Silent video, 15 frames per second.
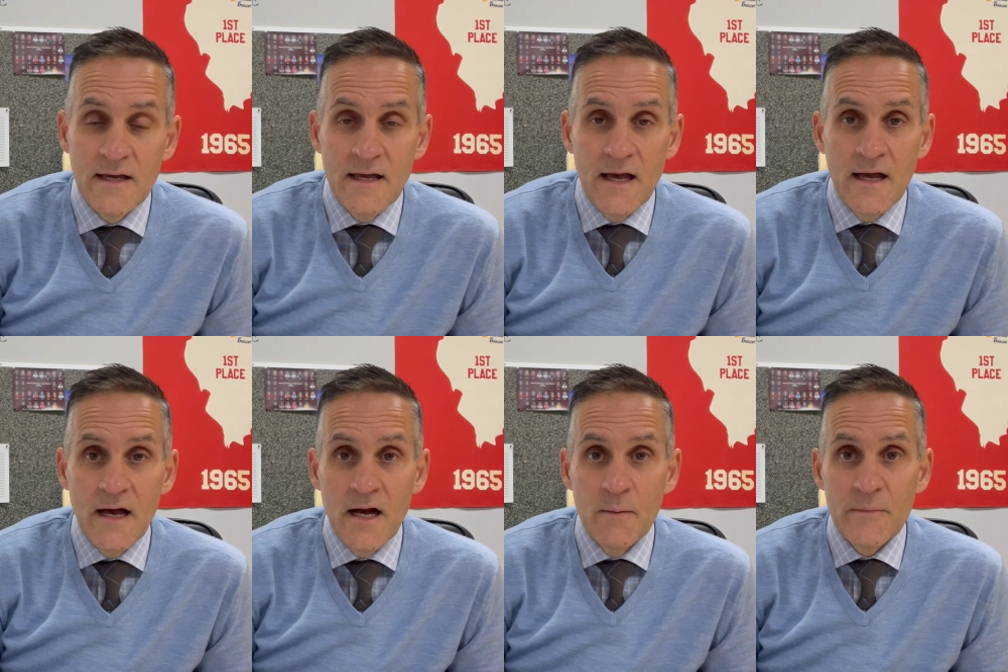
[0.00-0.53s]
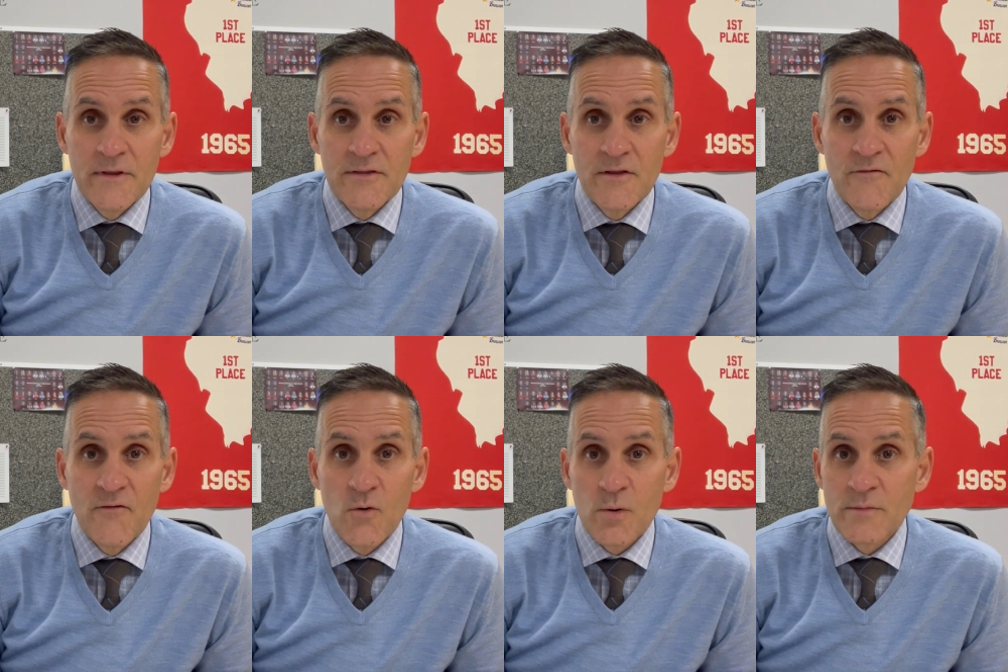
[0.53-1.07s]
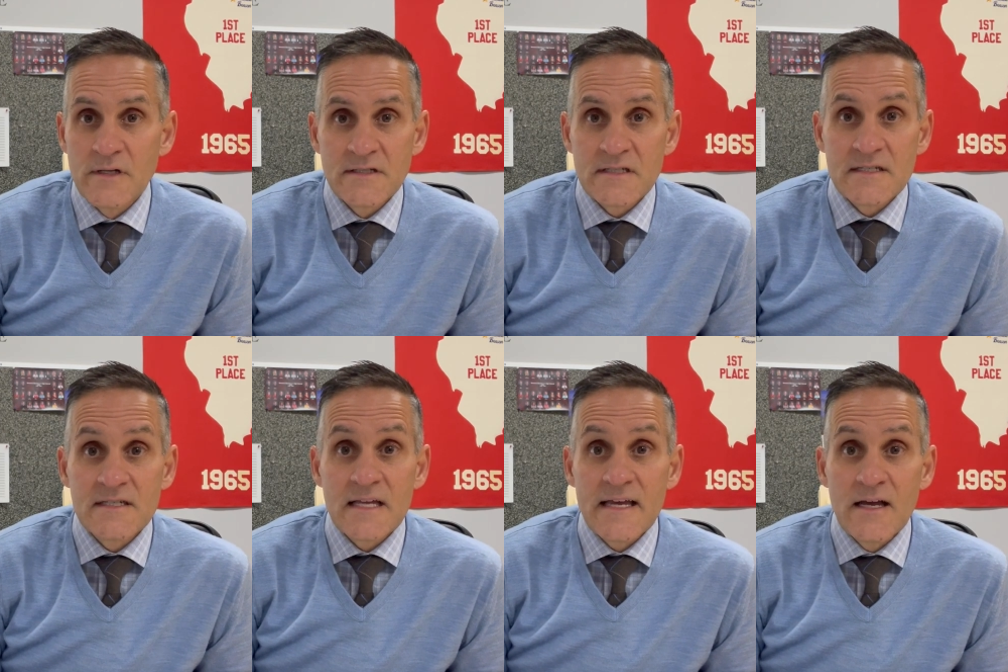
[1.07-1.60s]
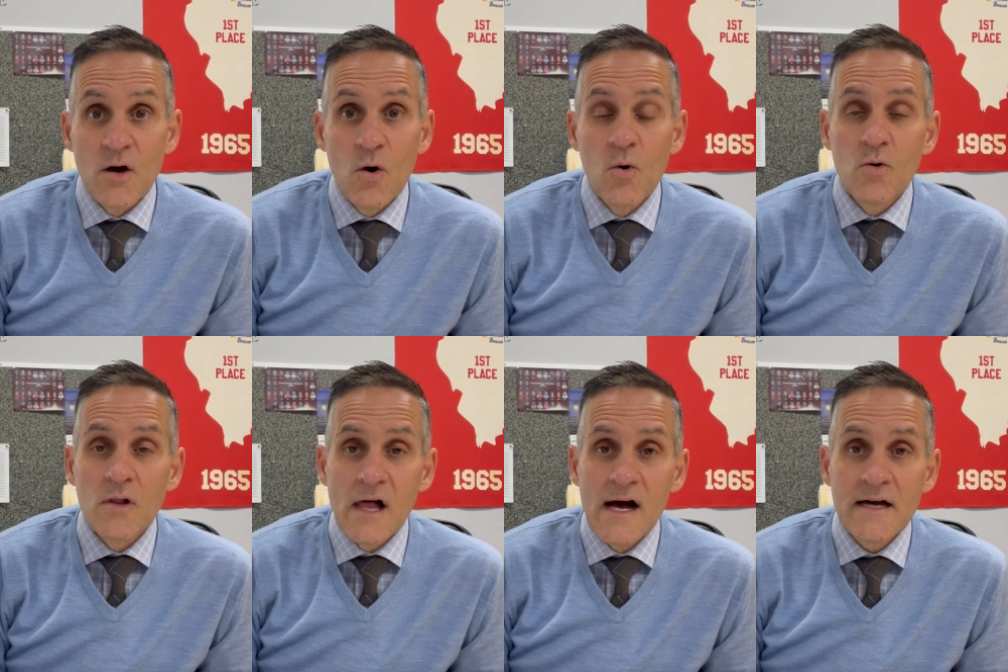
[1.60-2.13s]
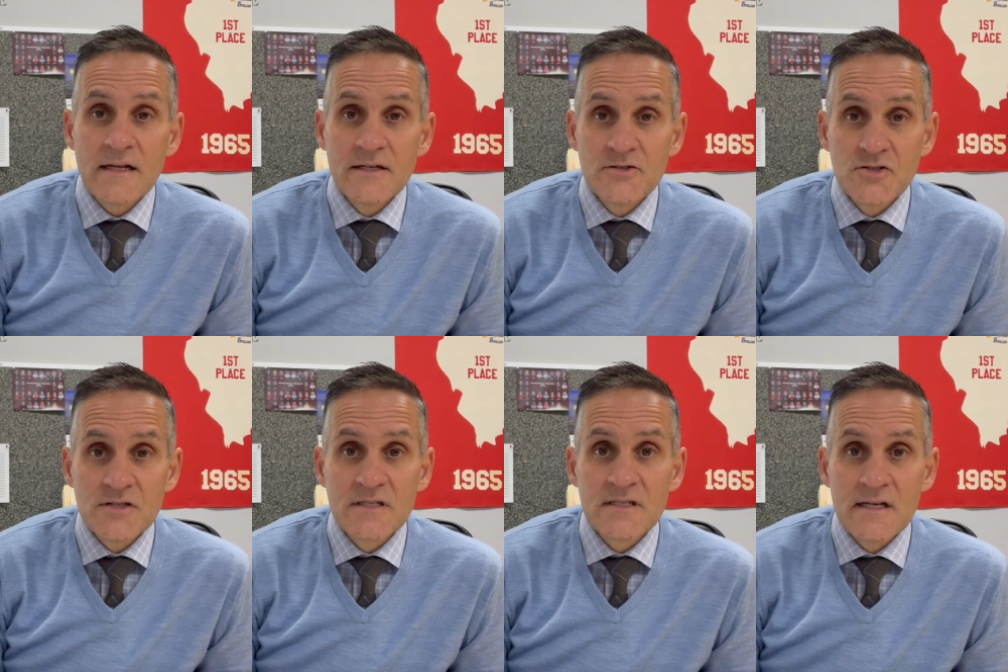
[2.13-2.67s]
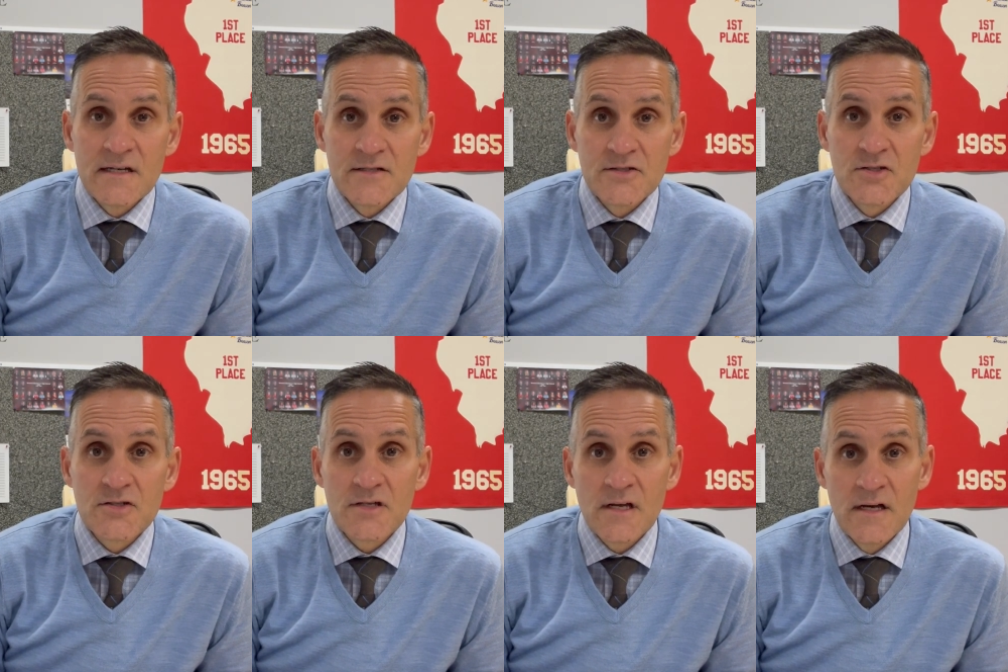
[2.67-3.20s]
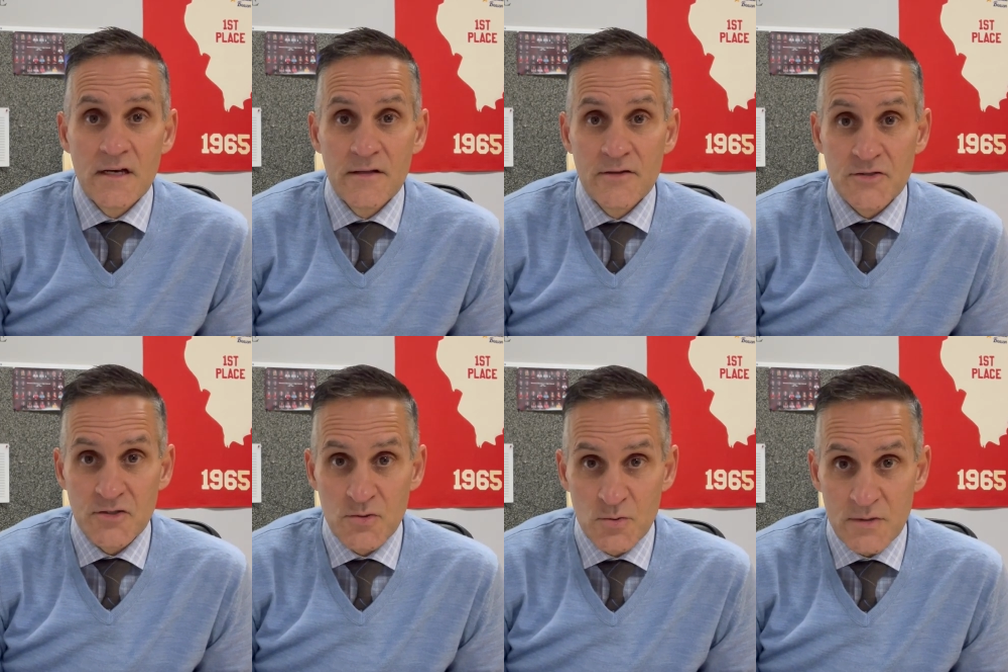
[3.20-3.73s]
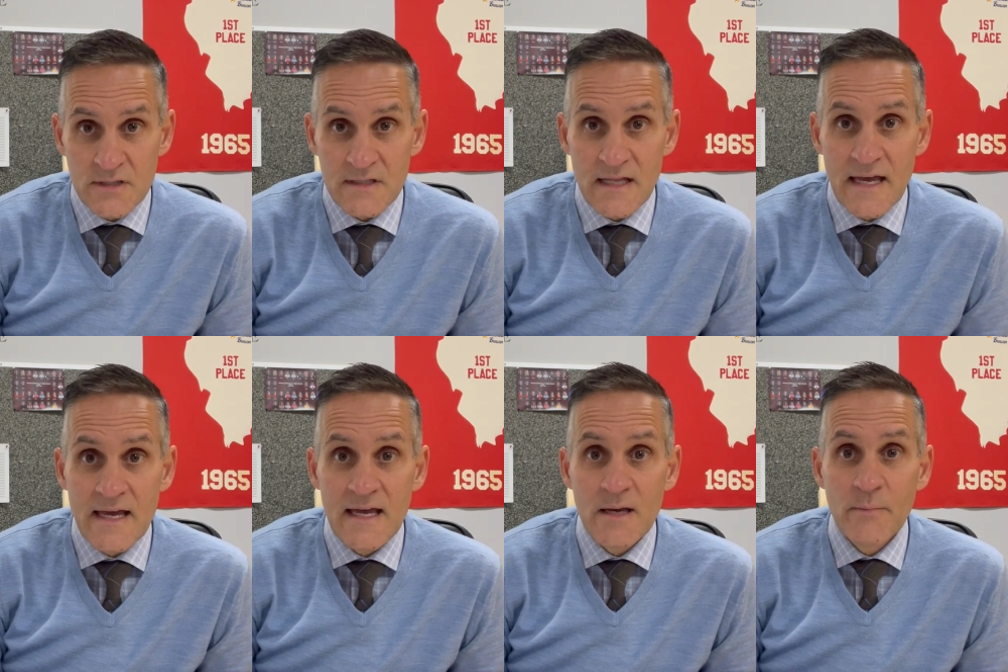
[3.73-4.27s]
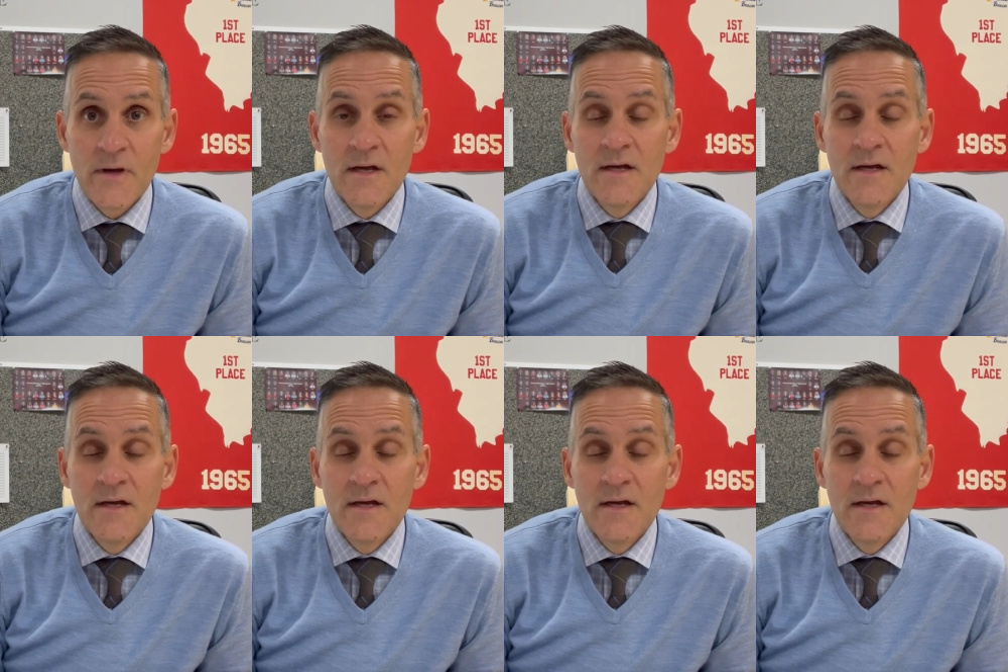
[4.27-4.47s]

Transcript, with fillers: Um, the form doesn't say a whole lot. It just says uh, the student's name,